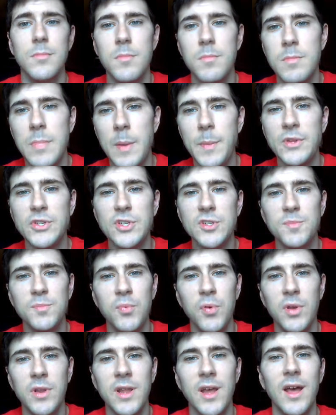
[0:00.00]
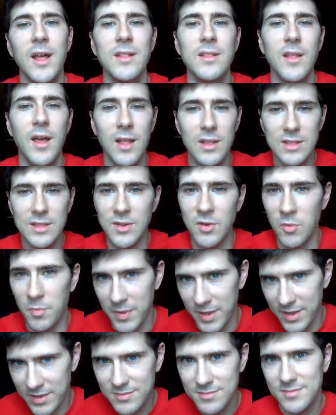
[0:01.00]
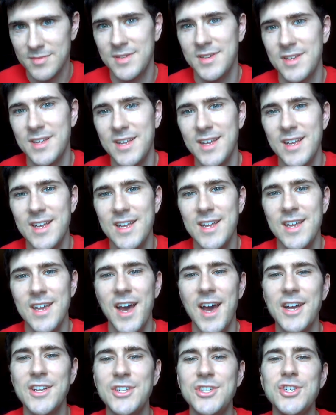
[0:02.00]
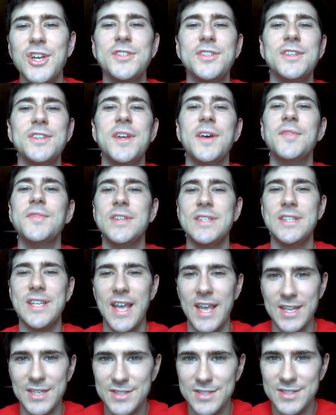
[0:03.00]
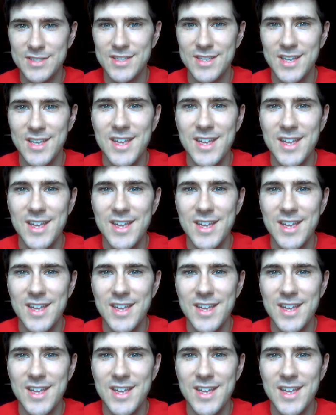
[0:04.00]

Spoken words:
maybe just put it a little bit, just enough to taste,